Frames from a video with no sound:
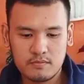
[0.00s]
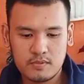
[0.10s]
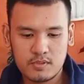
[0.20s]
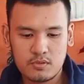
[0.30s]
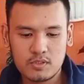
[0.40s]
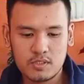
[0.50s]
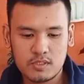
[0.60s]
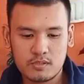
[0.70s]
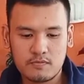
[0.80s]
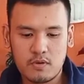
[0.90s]
the sources
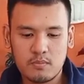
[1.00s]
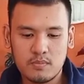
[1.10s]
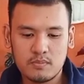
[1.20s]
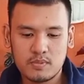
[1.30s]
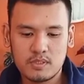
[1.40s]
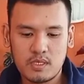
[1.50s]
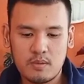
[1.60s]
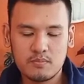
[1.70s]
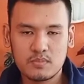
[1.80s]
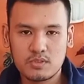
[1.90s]
is from
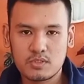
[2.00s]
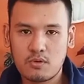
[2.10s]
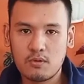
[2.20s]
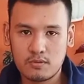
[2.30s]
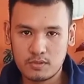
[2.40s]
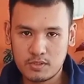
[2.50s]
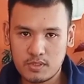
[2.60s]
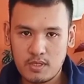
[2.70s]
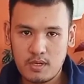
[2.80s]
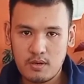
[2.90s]
some scholars
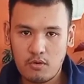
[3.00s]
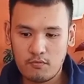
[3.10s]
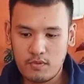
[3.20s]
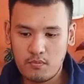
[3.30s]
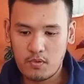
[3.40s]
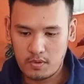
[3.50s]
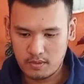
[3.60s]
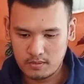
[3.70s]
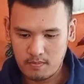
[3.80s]
of the world.